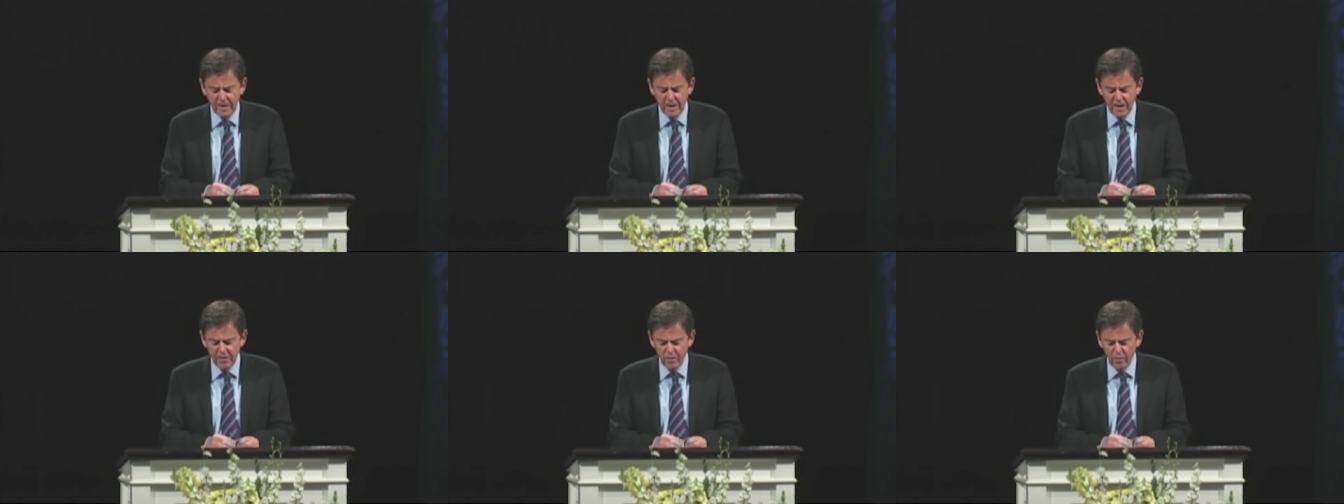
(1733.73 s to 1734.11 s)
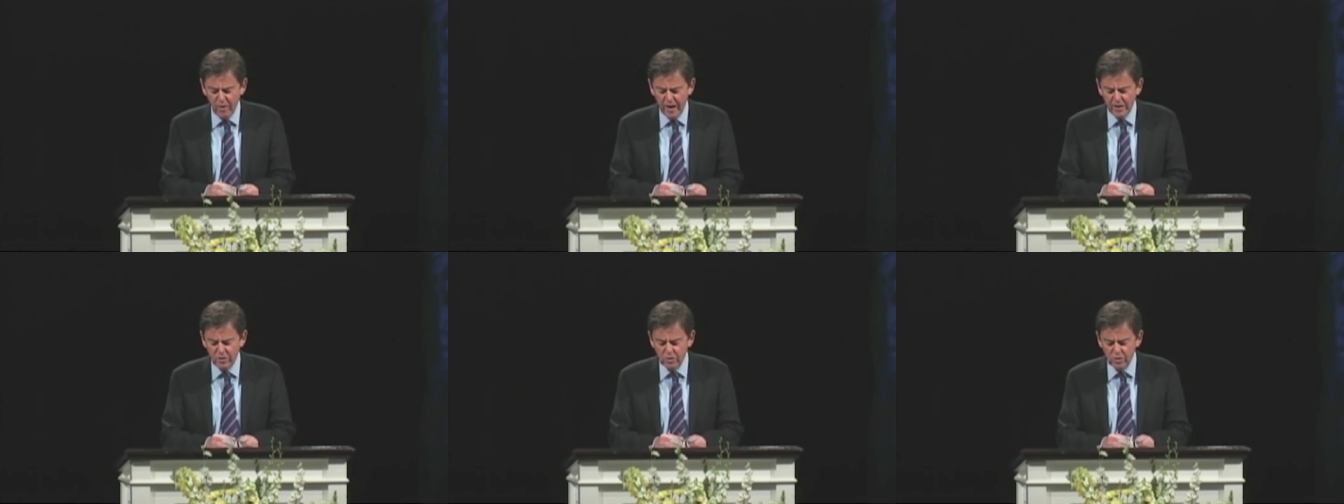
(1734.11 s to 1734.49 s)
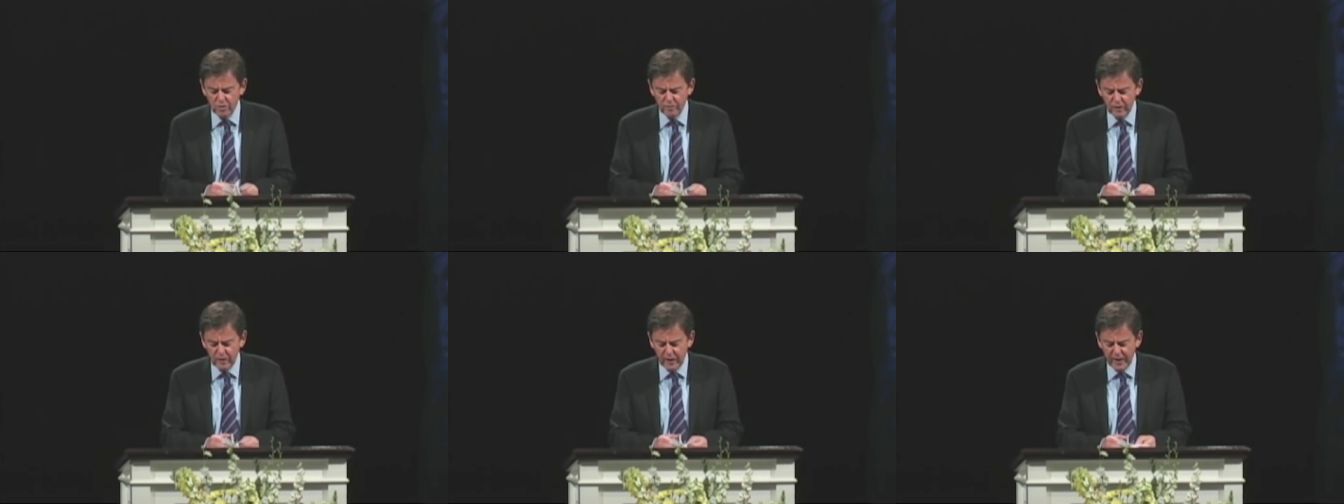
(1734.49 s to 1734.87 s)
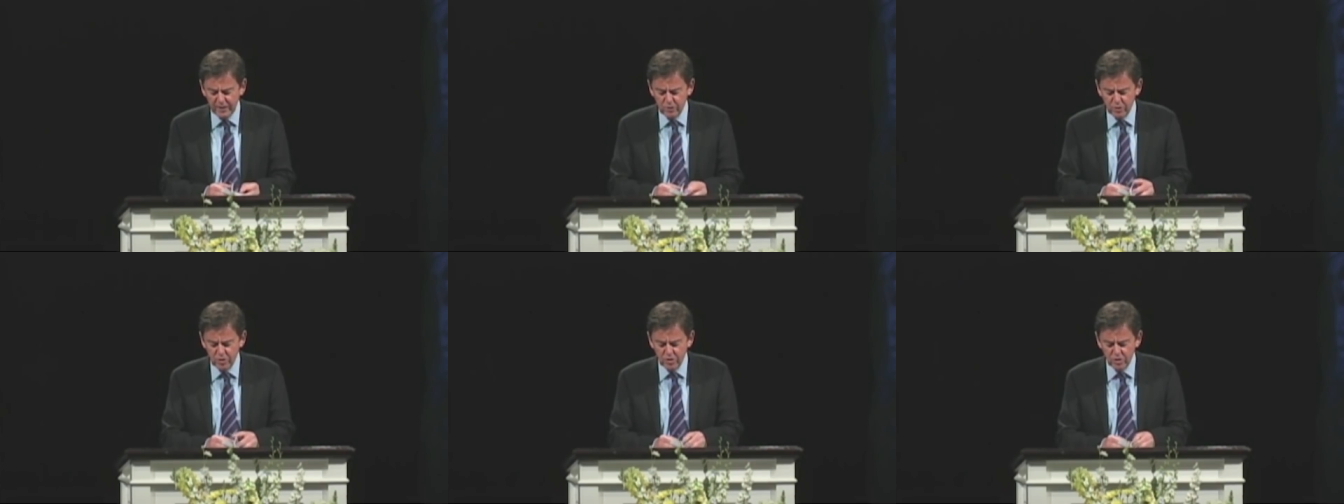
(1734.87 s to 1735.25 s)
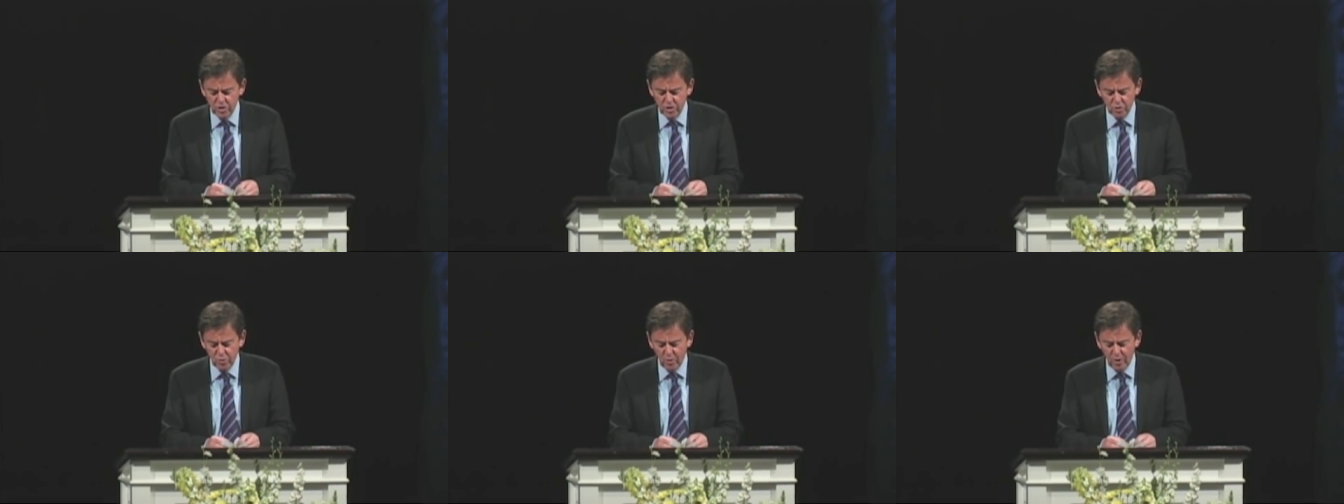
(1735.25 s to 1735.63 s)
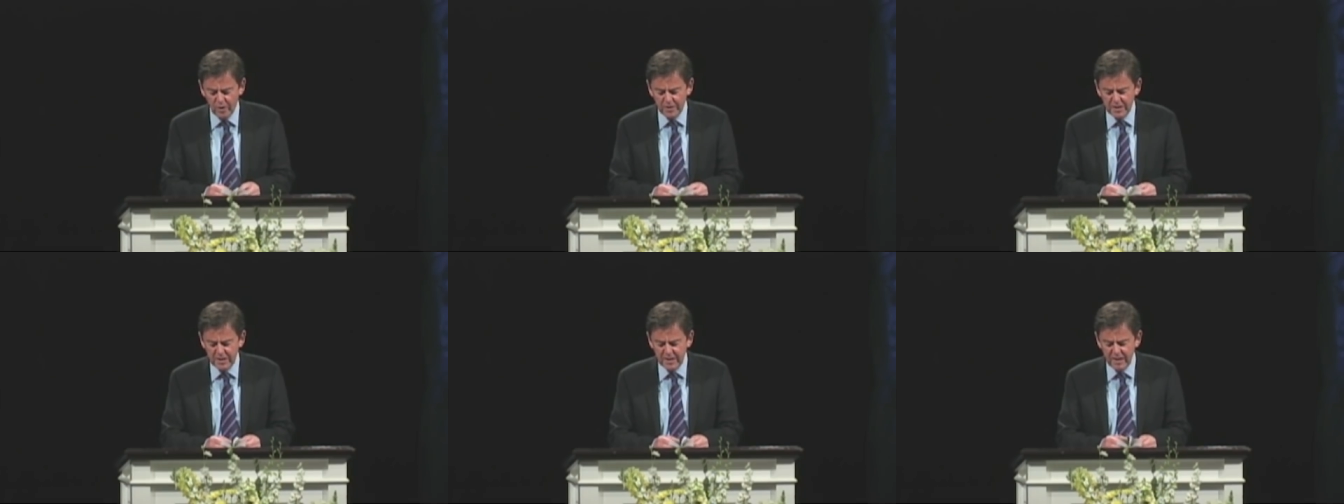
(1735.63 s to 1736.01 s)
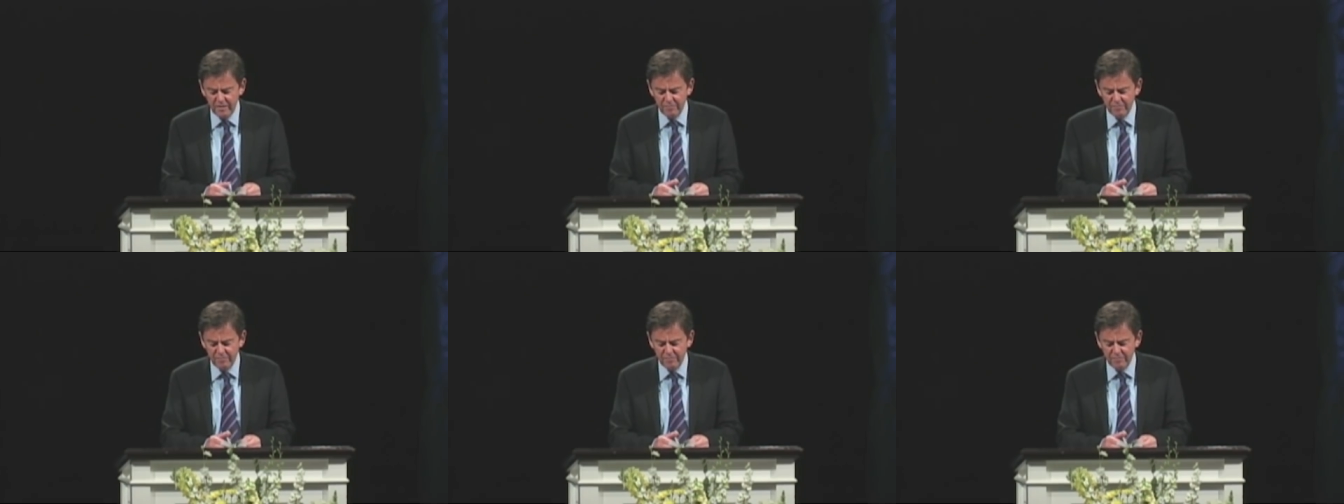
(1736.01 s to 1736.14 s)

uh, the writers of the letters and so on didn't